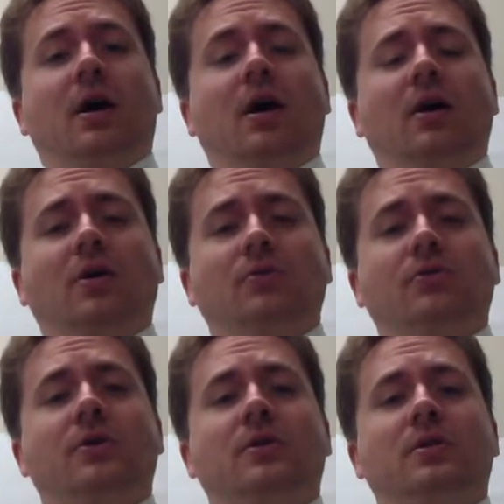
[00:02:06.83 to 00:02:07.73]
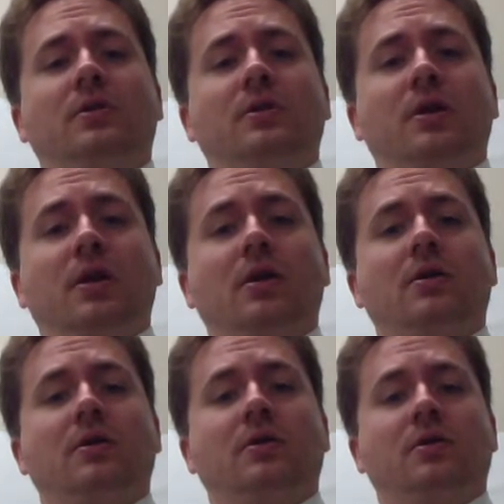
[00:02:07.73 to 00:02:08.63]
of the
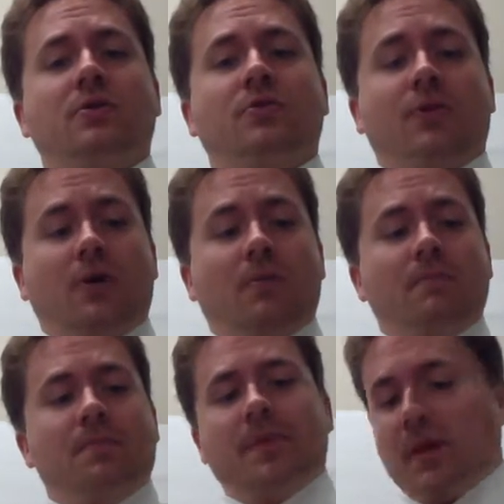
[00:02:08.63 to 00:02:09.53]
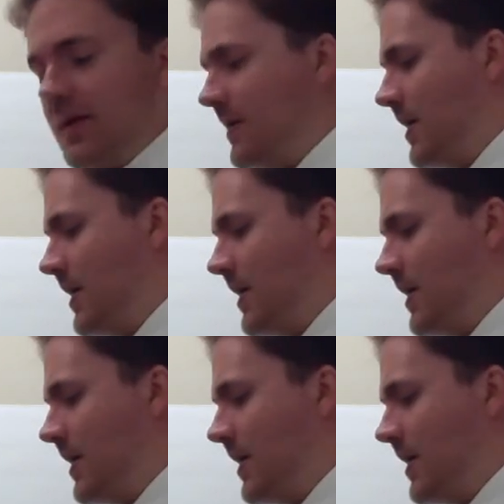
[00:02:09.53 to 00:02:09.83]
firm. Okay?